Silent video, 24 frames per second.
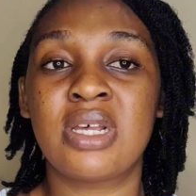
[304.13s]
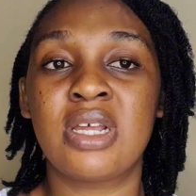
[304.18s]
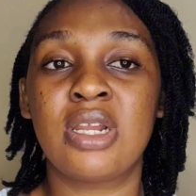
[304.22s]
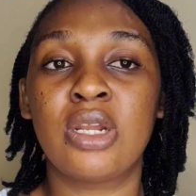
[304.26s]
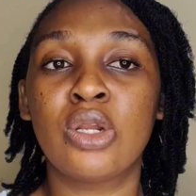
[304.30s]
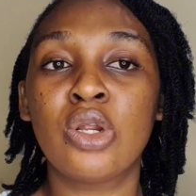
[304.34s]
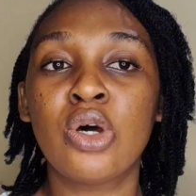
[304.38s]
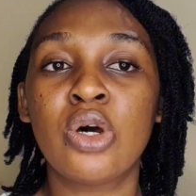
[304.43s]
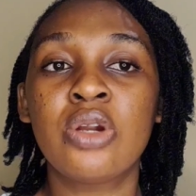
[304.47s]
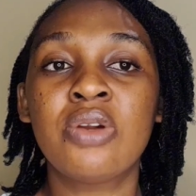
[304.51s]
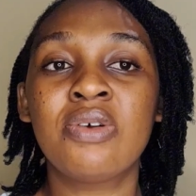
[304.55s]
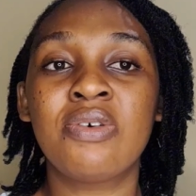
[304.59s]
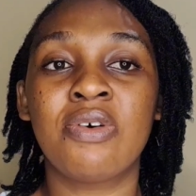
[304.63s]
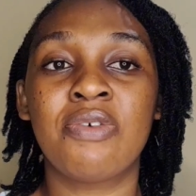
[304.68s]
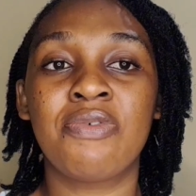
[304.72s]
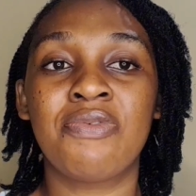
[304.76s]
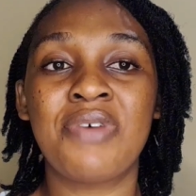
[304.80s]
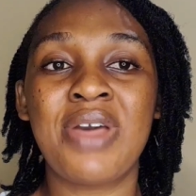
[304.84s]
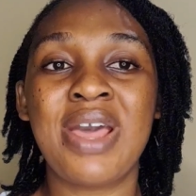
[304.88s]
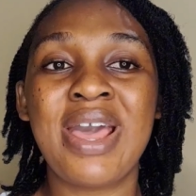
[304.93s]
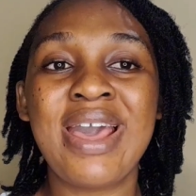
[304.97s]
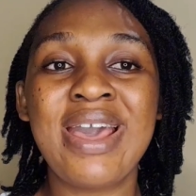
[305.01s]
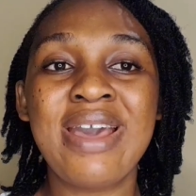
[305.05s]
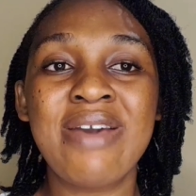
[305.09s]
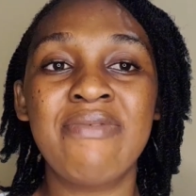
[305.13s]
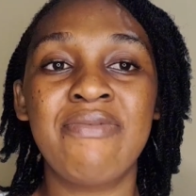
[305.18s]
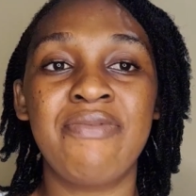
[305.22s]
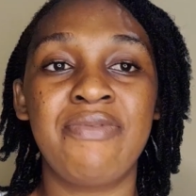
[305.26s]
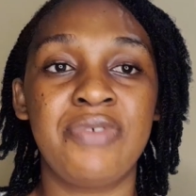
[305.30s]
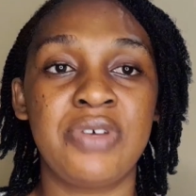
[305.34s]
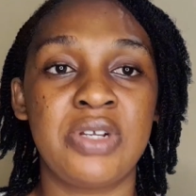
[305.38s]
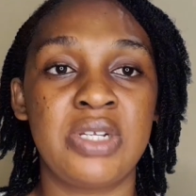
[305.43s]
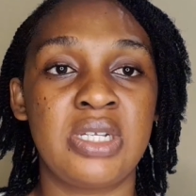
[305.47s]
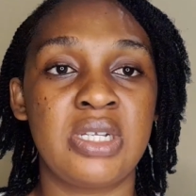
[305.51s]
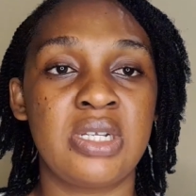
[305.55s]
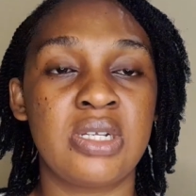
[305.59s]
a lot of
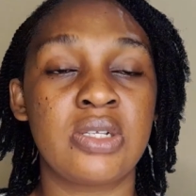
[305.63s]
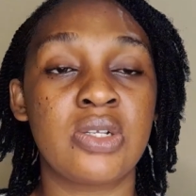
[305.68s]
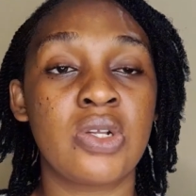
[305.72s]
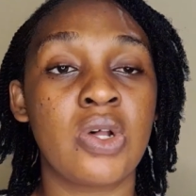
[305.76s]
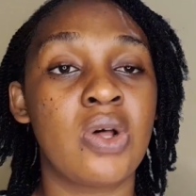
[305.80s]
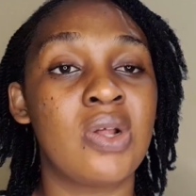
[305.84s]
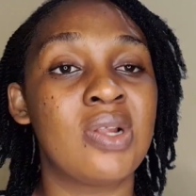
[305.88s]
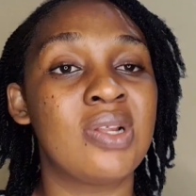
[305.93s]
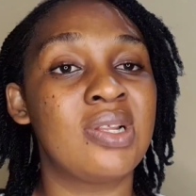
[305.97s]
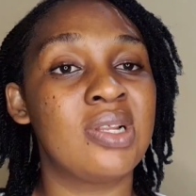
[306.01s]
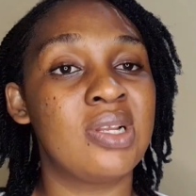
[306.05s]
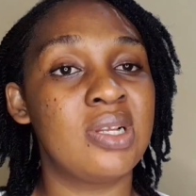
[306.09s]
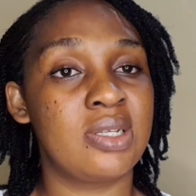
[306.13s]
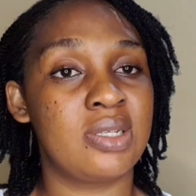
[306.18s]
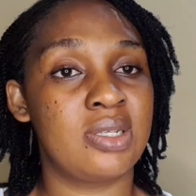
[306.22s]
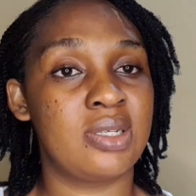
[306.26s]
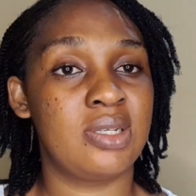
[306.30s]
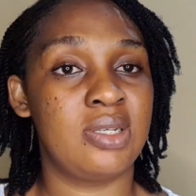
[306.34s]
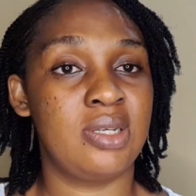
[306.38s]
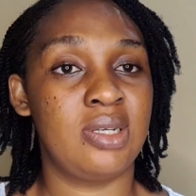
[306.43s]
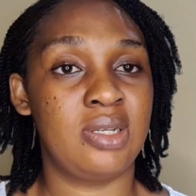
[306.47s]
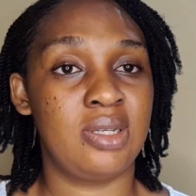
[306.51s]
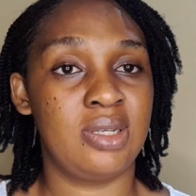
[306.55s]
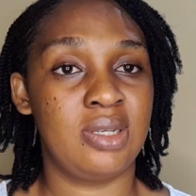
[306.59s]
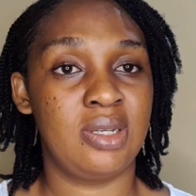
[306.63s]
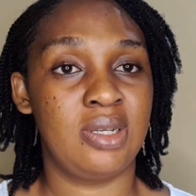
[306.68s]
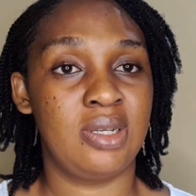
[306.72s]
emphasis on listening.